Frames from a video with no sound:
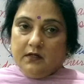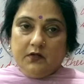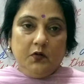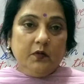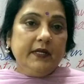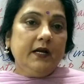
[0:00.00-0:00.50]

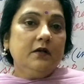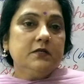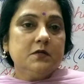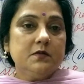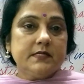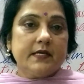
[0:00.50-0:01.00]
You can
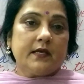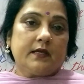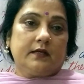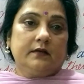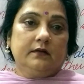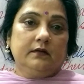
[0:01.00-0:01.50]
also say,
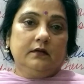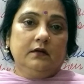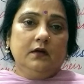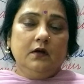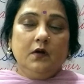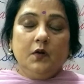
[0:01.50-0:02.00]

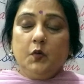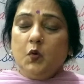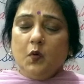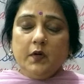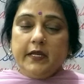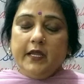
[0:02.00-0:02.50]

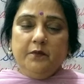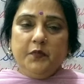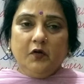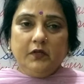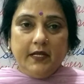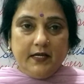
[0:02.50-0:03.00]
don't keep
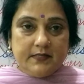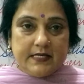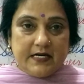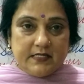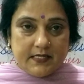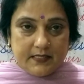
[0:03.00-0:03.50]
your things
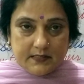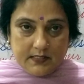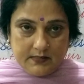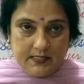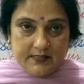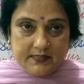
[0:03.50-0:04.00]
at sixes
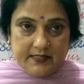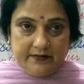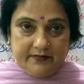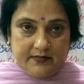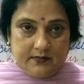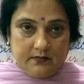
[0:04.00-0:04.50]
and
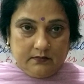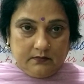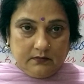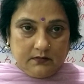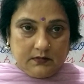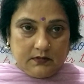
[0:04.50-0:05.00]
sevens.
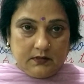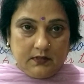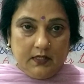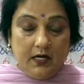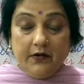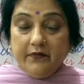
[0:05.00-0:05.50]

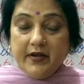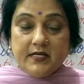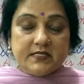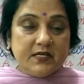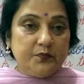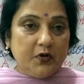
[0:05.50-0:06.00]
Arrange
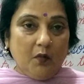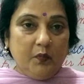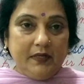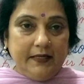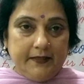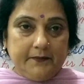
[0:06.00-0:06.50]
them
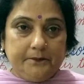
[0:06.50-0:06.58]
properly.